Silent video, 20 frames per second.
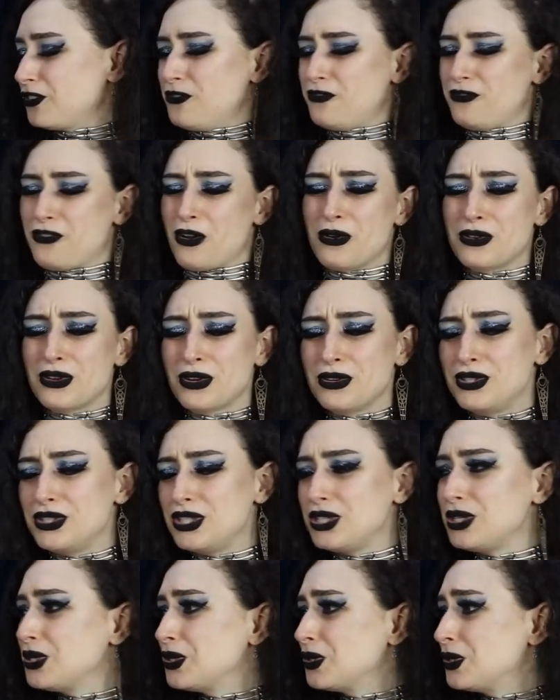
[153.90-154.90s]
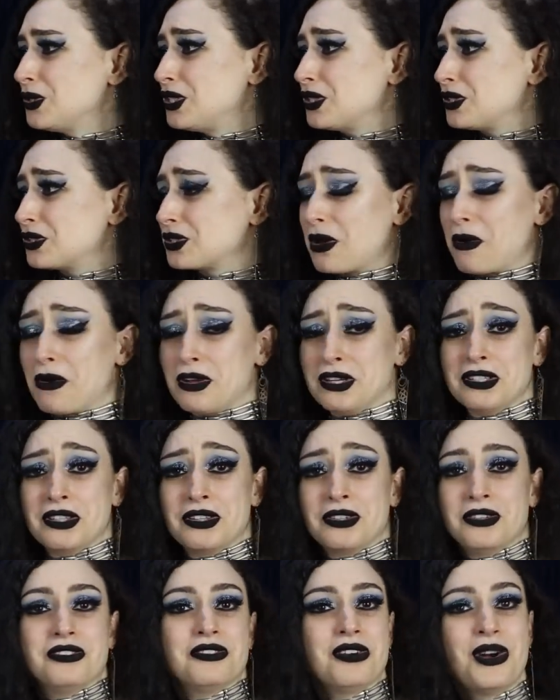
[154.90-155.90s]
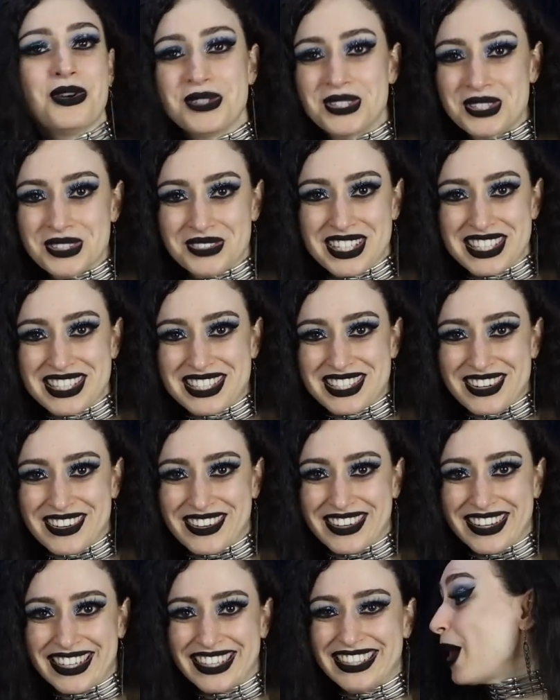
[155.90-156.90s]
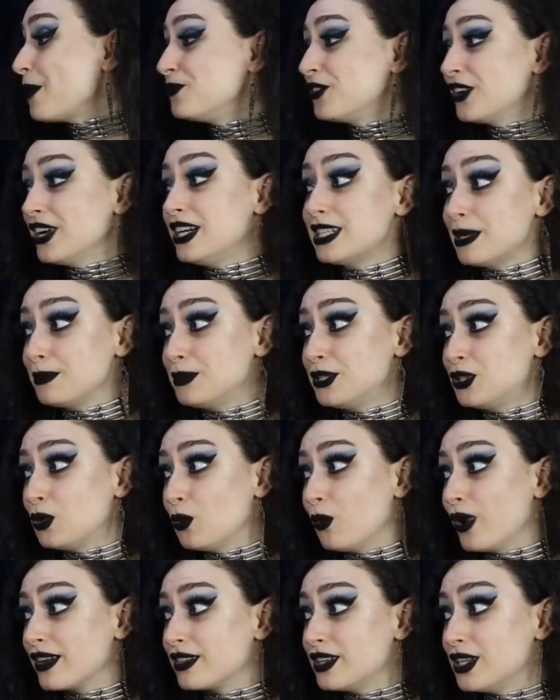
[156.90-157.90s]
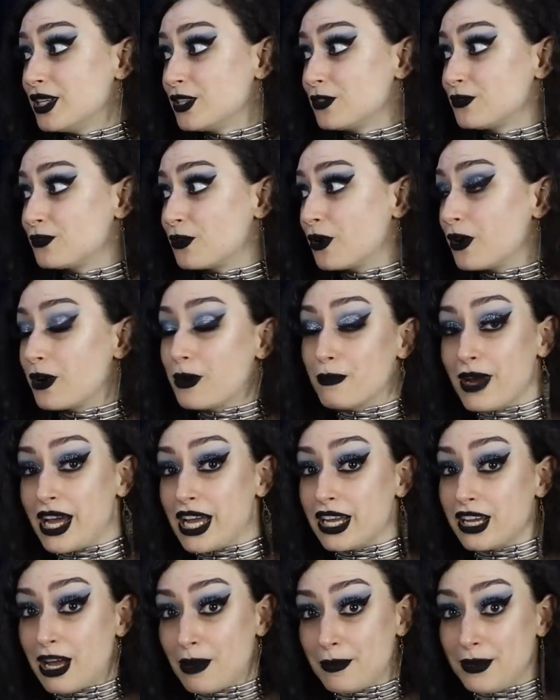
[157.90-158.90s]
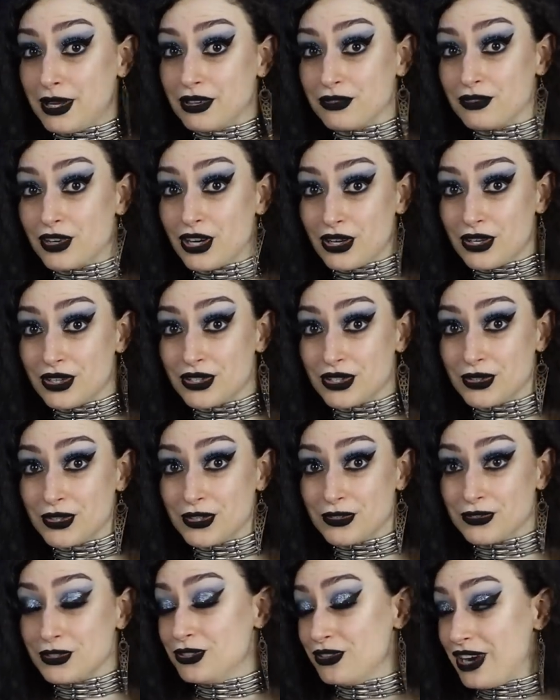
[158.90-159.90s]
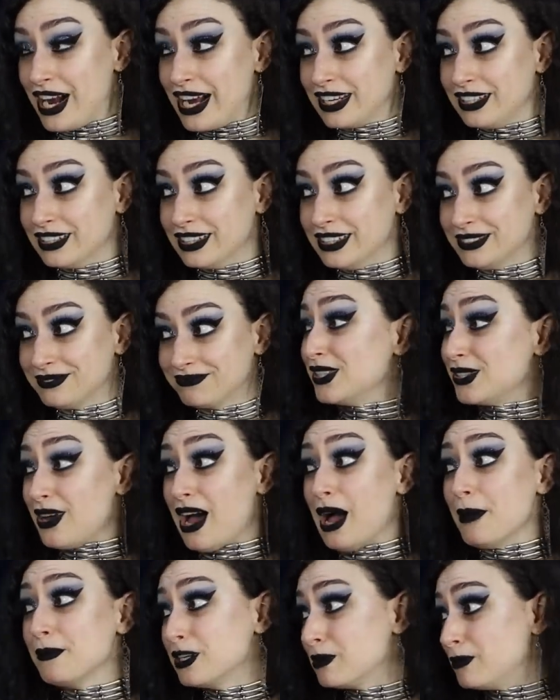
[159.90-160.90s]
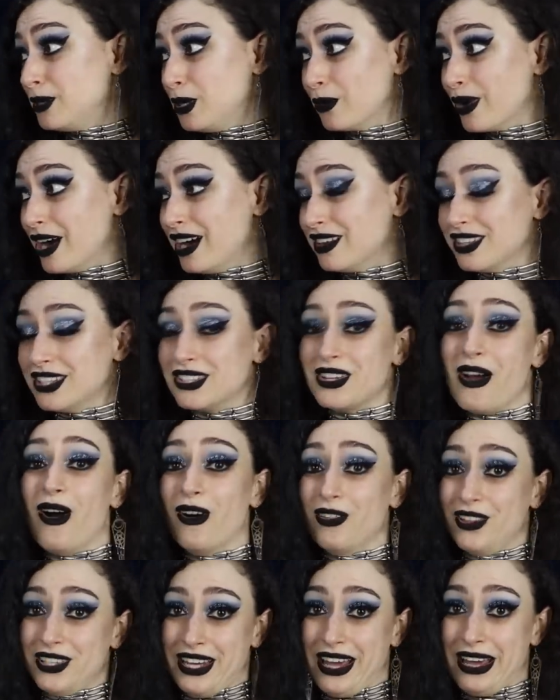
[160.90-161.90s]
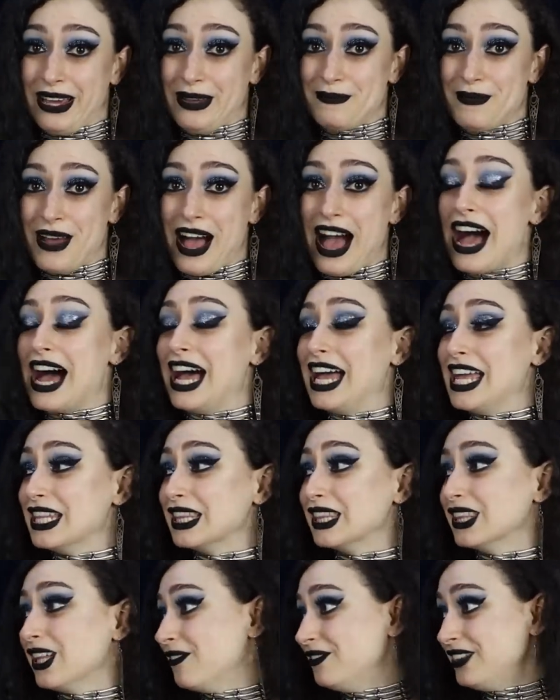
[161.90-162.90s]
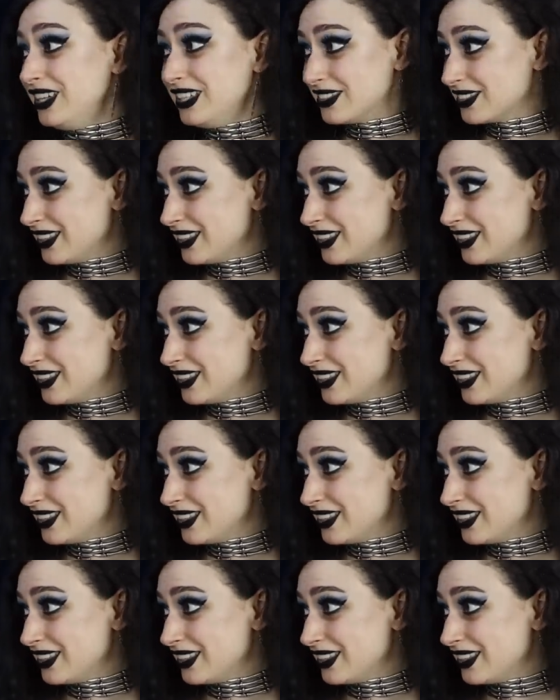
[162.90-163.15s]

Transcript: a photo shoot, just going to the grocery store. I'm very tempted to wear this for my coming rehearsals for Dracula, so I'm gonna be wearing this all the time. I love these